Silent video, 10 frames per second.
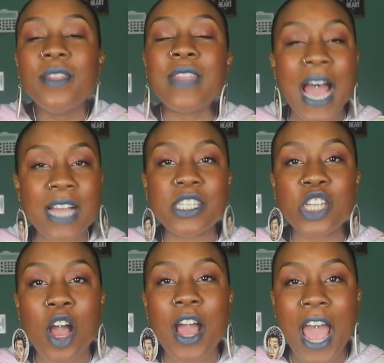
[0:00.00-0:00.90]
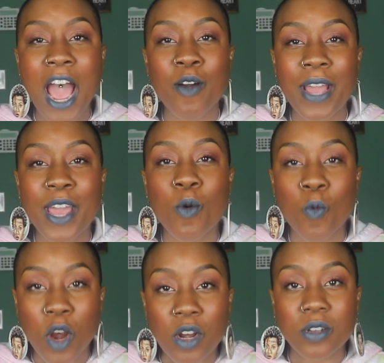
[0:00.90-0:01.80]
That's not how it
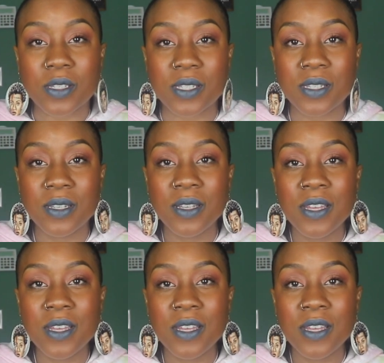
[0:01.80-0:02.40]
works.